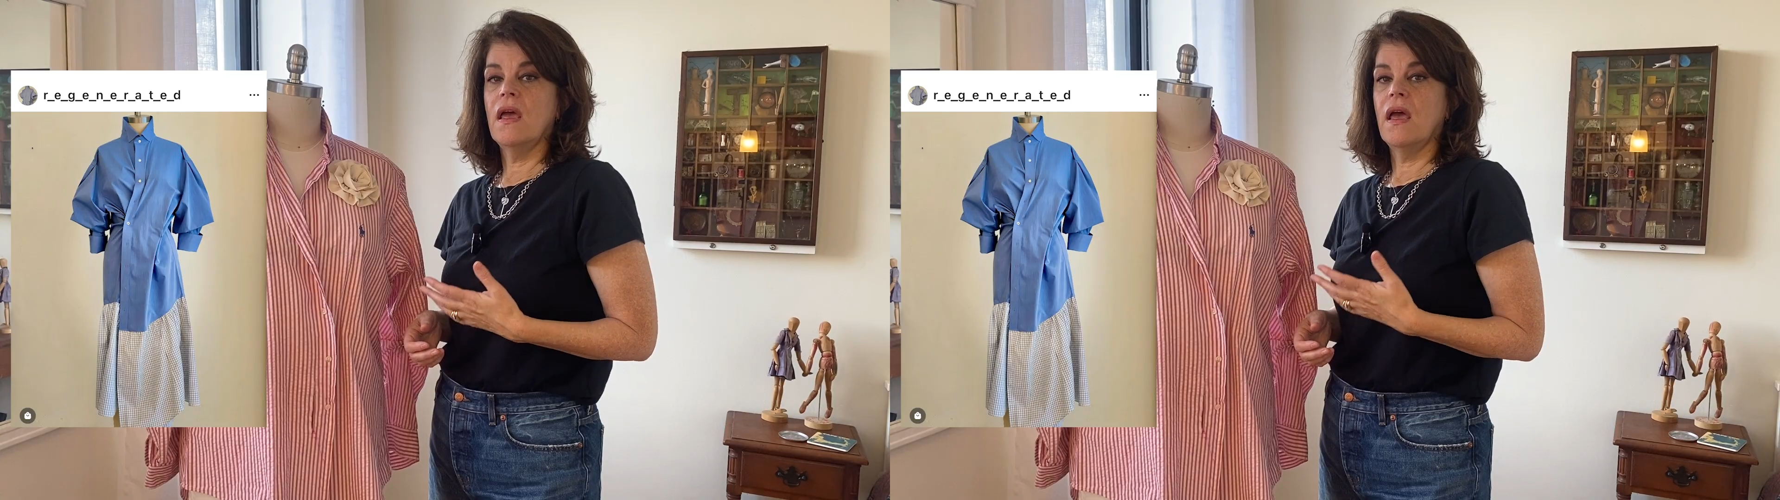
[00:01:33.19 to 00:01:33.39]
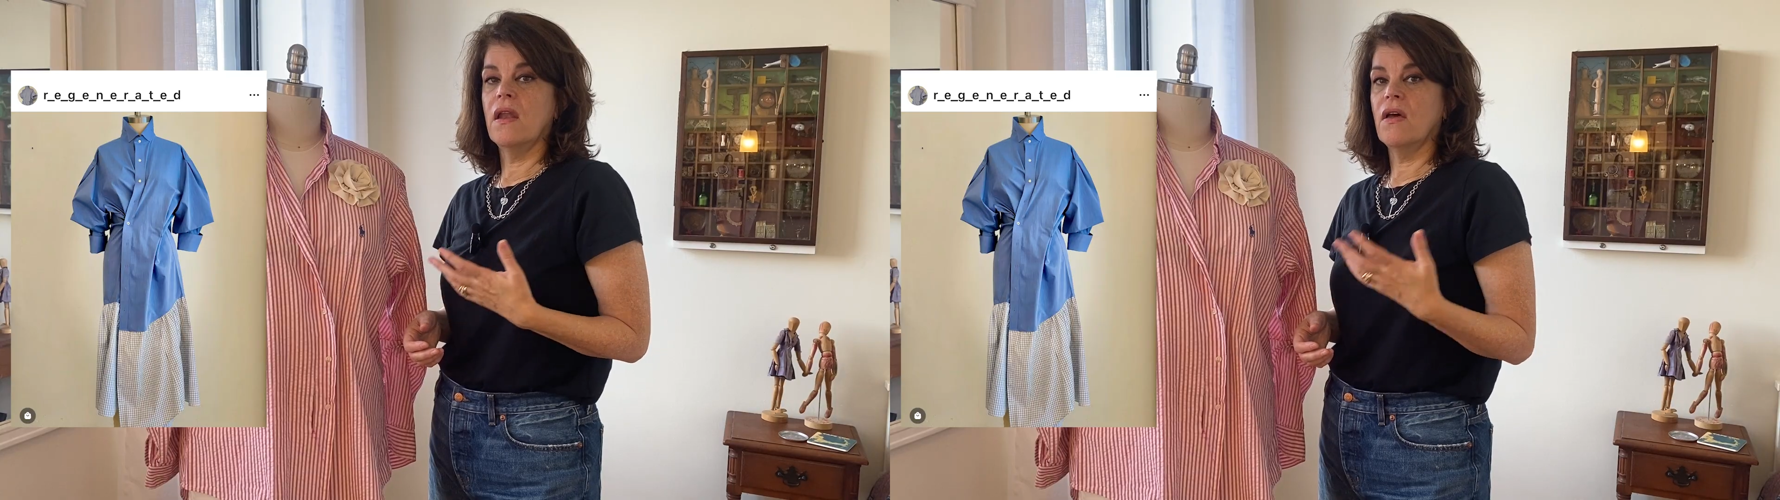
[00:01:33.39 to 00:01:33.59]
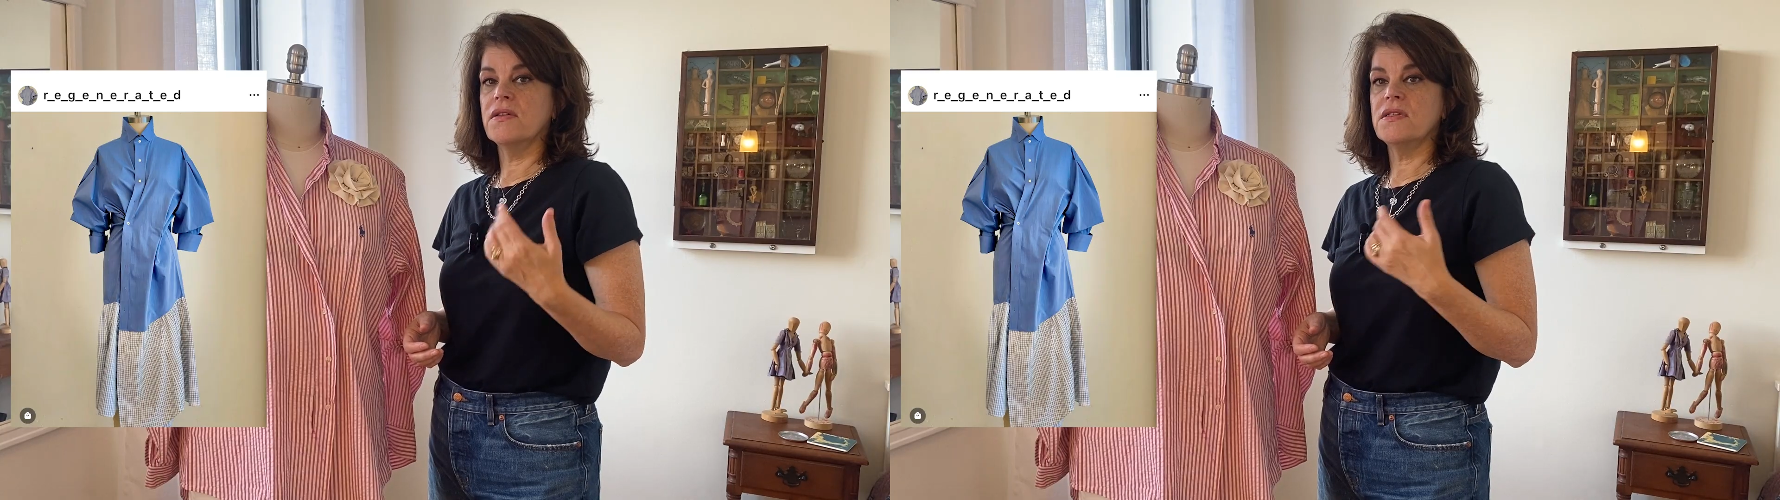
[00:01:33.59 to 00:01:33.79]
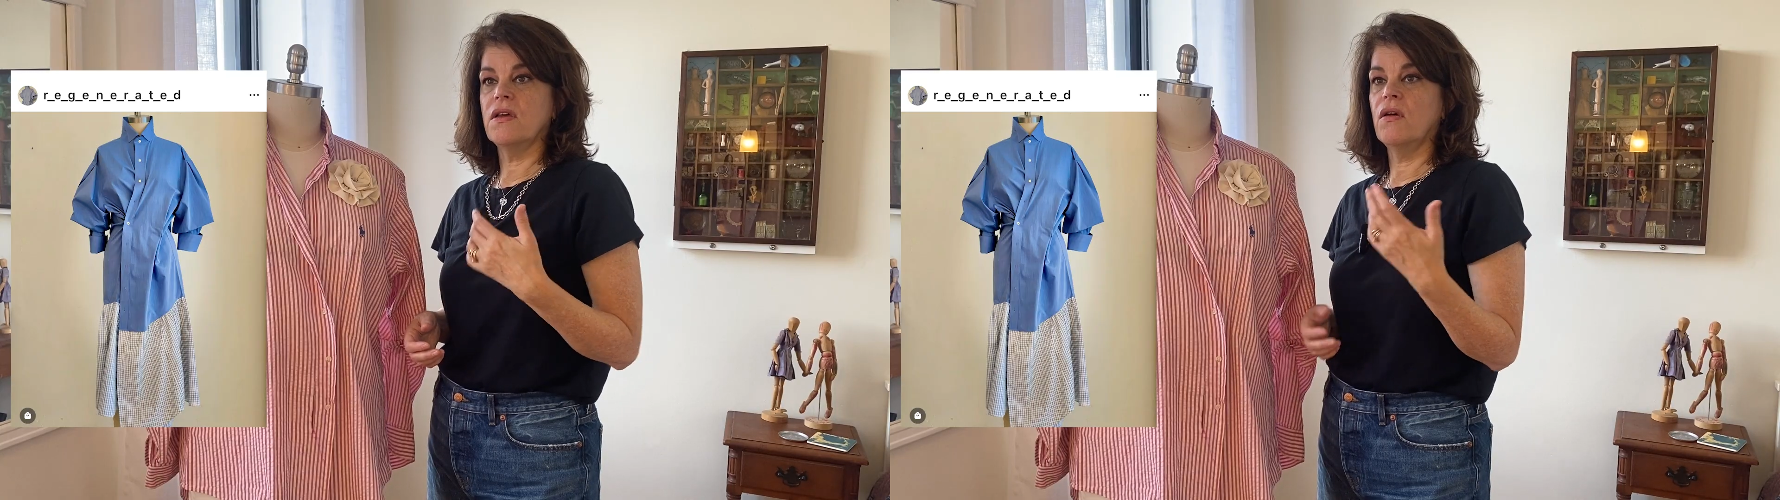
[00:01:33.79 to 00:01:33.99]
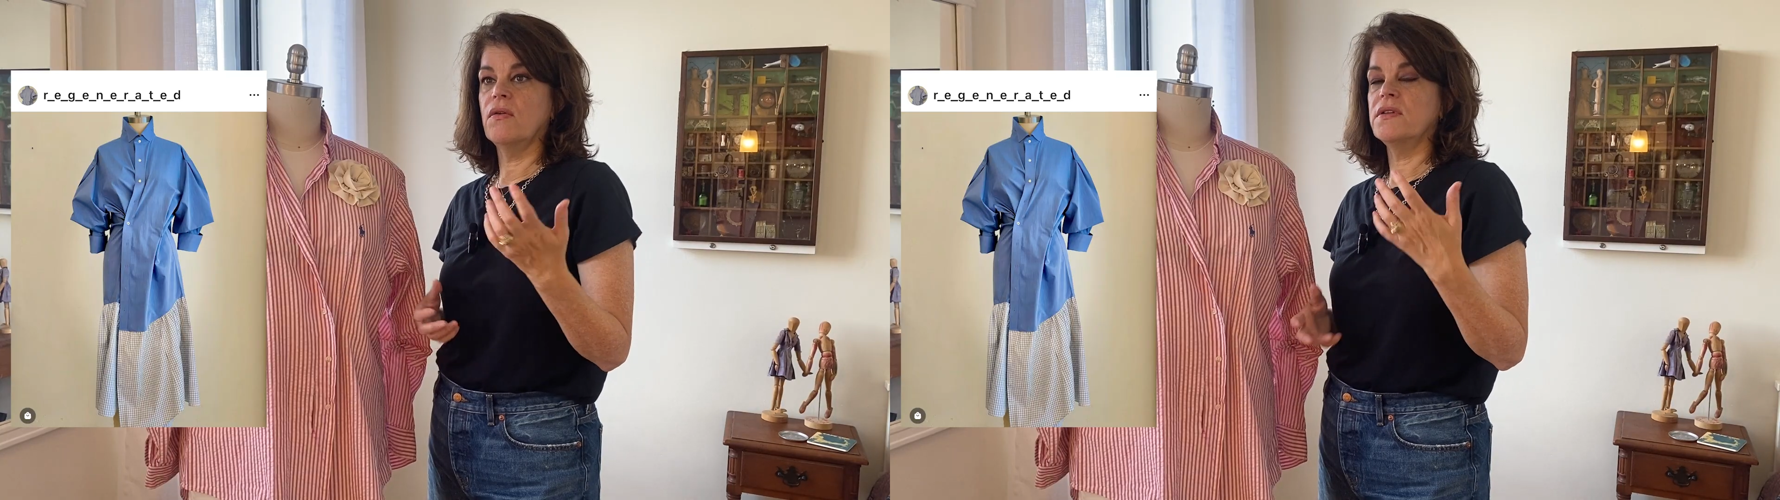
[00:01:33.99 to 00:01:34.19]
and
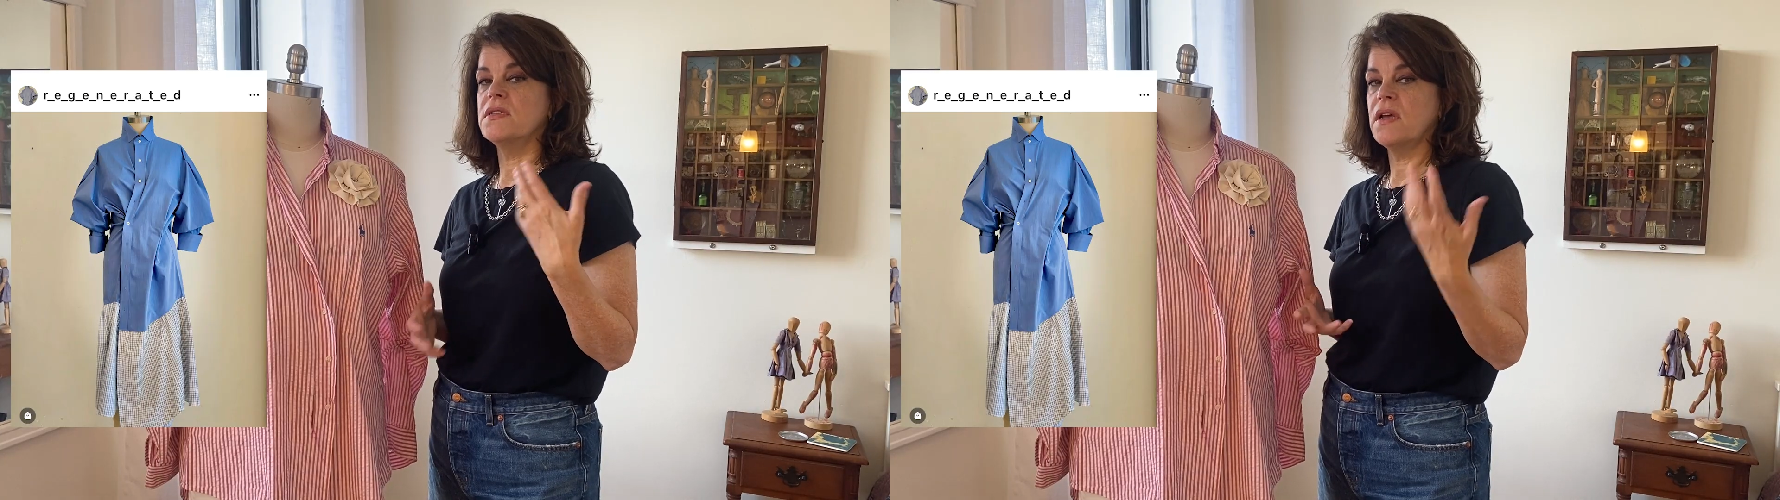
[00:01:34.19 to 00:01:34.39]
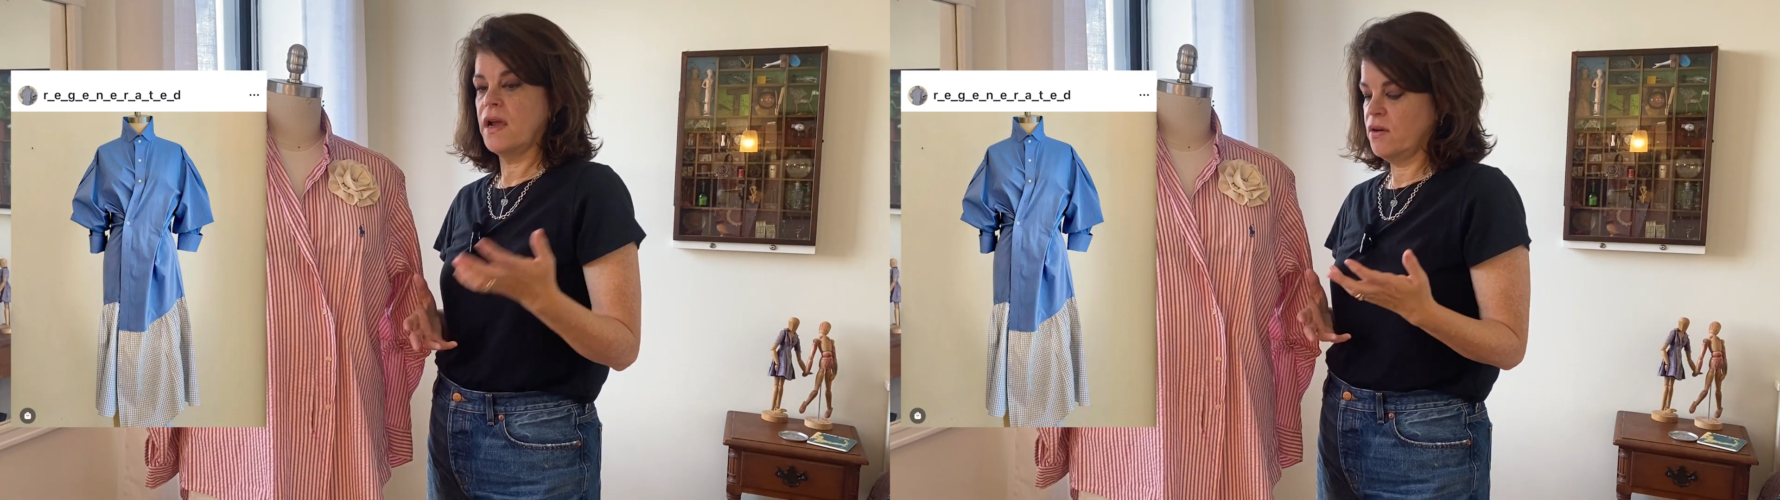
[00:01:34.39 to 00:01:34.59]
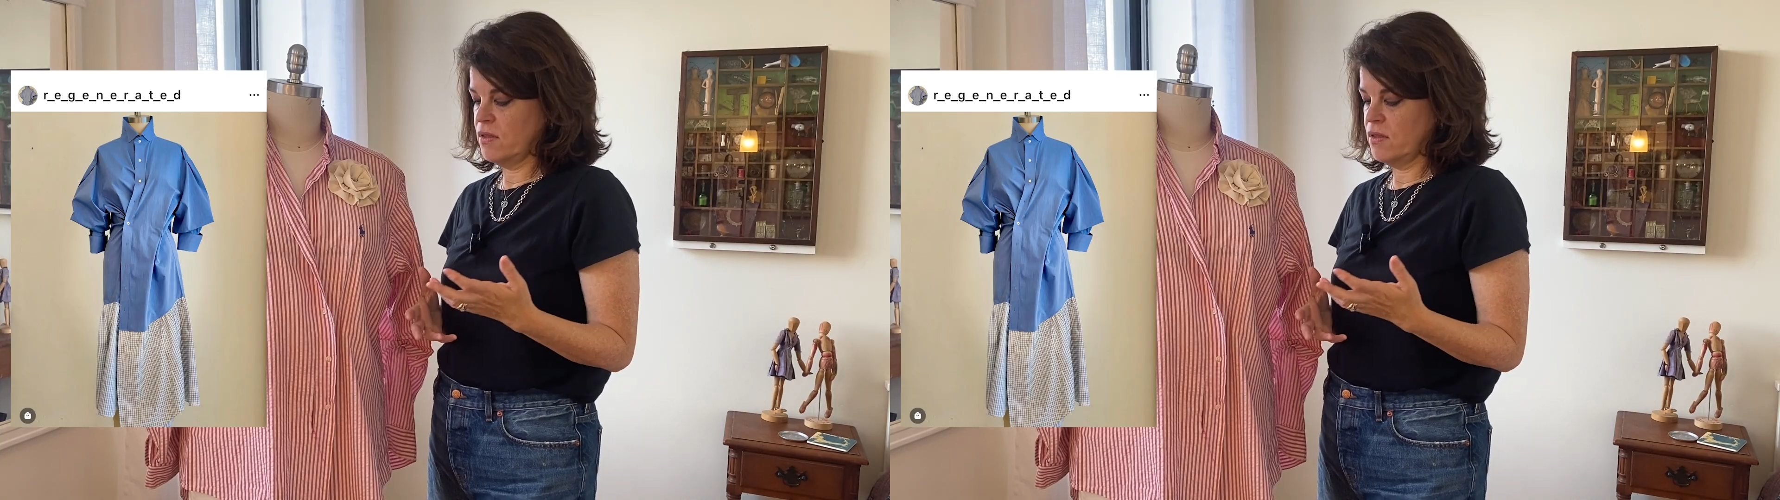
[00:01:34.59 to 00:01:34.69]
also a designer